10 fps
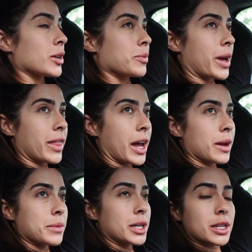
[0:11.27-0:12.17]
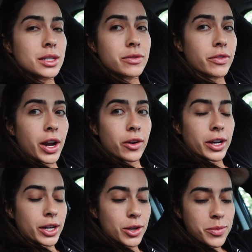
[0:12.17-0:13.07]
By that, I mean it is
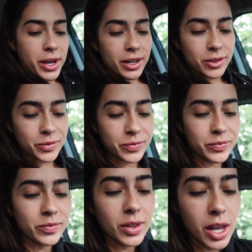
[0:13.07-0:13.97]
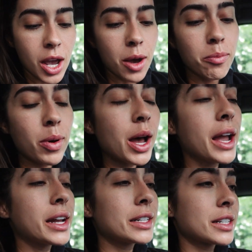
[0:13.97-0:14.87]
very humid,
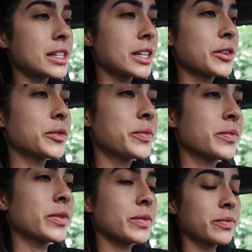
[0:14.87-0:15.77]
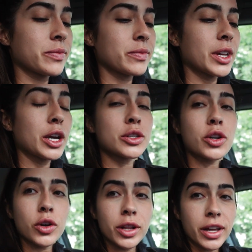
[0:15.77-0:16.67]
but it is
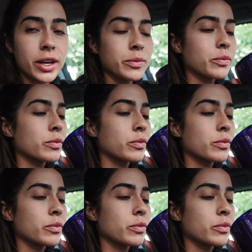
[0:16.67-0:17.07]
early.